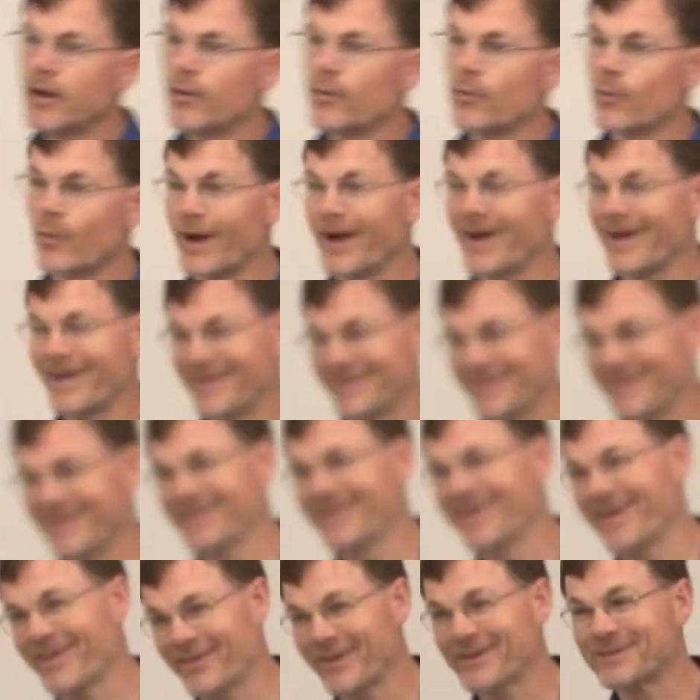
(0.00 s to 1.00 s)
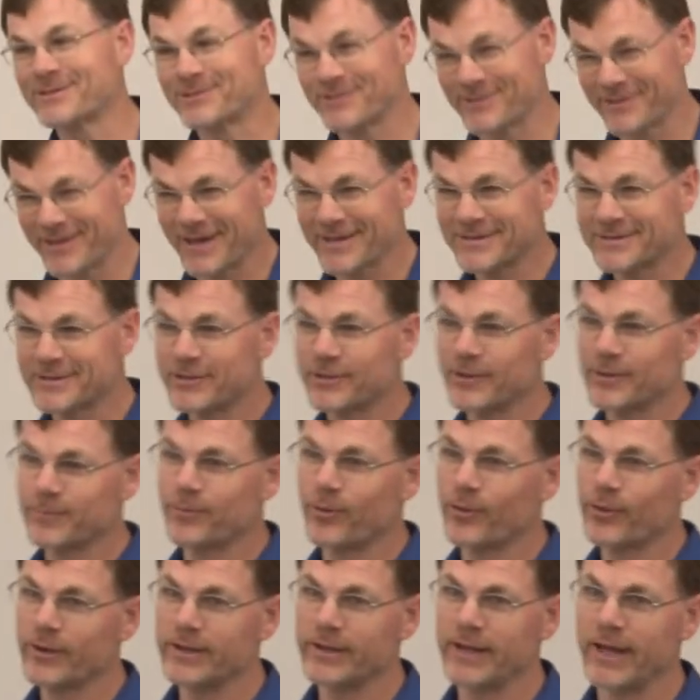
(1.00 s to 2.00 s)
Right, yeah, that's, that's a good
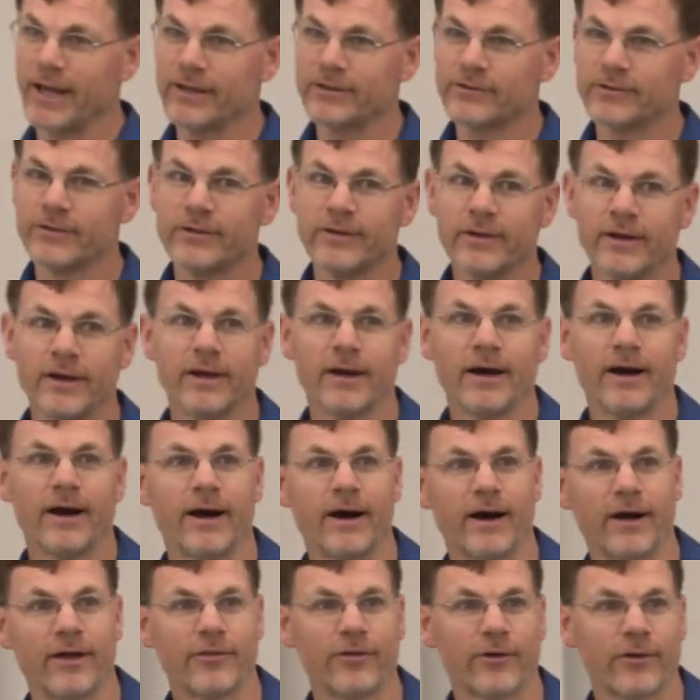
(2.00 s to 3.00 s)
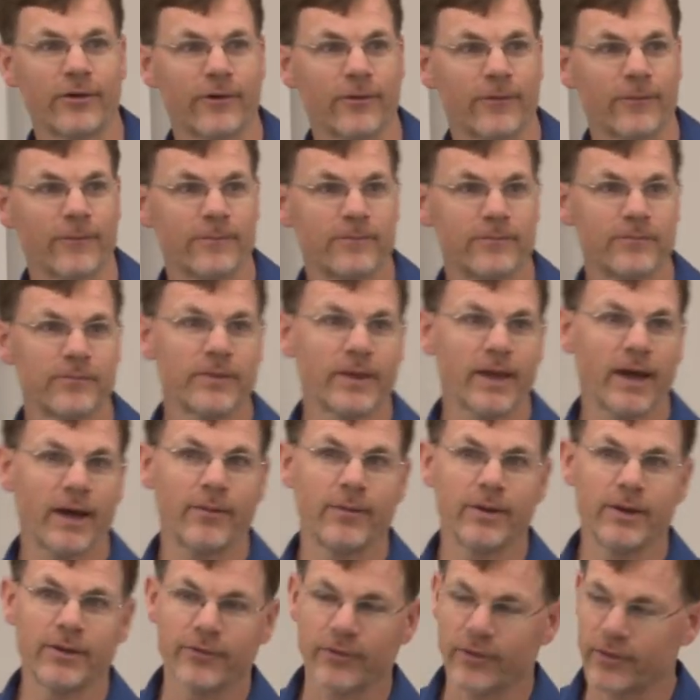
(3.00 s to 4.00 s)
point, Daniel. Uh, they're, I
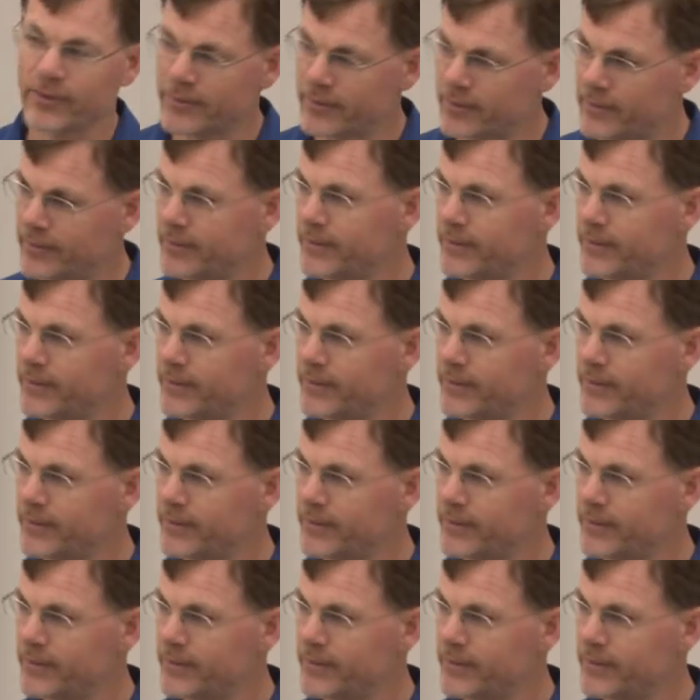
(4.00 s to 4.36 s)
mean, they're,